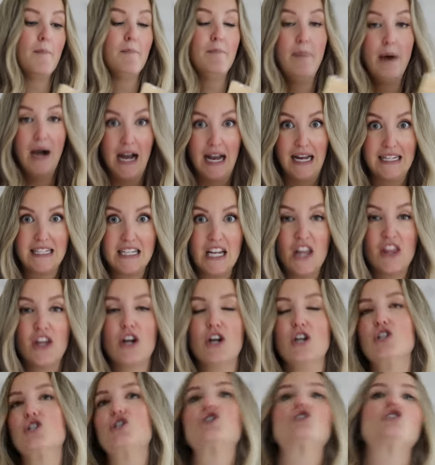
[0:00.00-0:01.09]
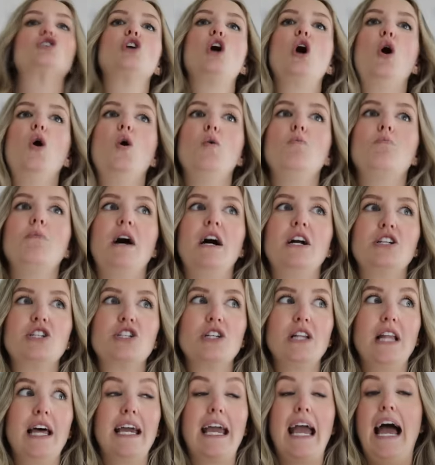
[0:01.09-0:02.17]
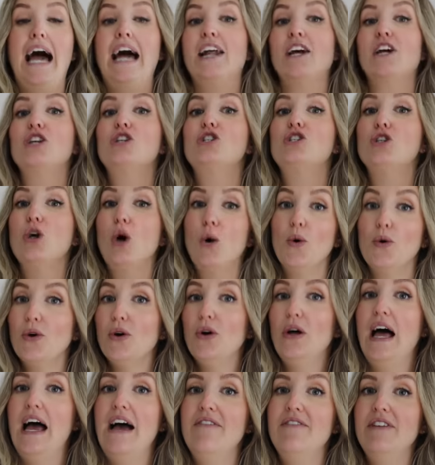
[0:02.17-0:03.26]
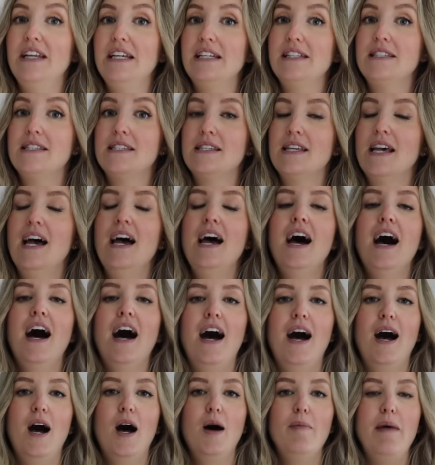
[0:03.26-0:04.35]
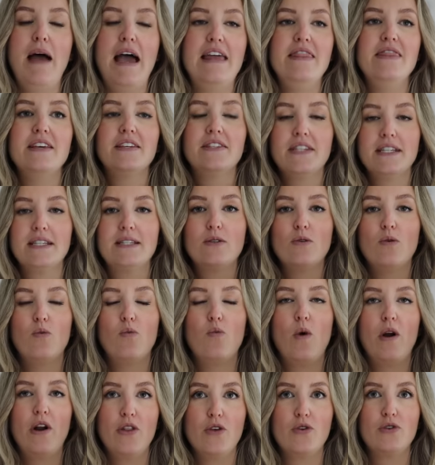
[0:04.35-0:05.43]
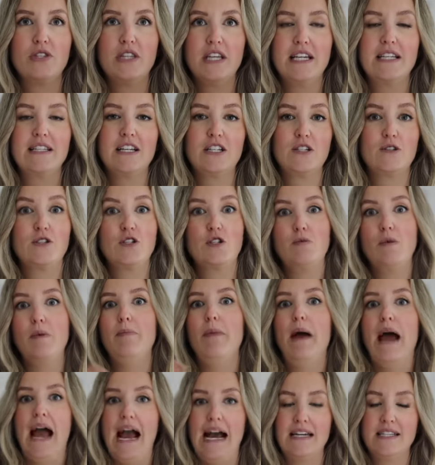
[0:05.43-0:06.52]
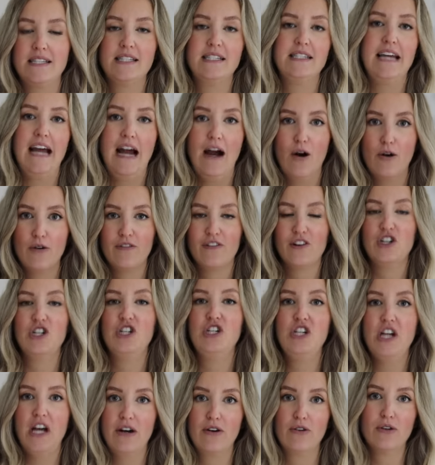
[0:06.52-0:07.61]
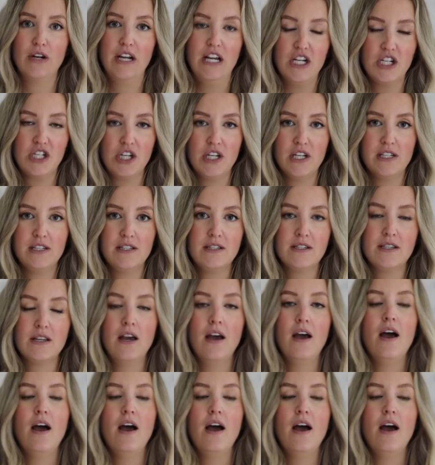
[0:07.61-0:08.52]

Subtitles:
But there is so much like anecdotal evidence. And this is one of those things that's just been passed down for generations